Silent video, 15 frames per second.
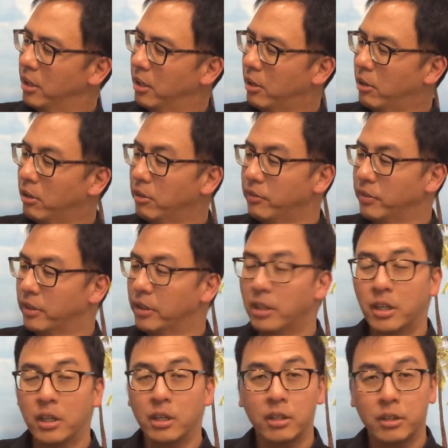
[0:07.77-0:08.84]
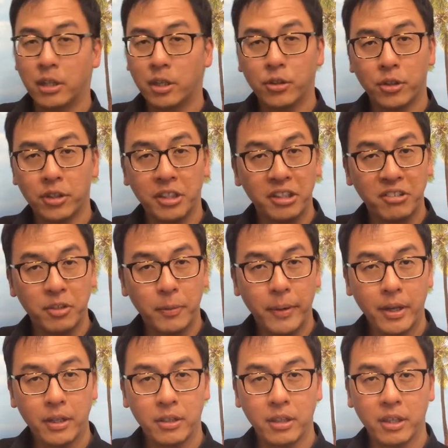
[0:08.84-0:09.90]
However, they are not an easy pet,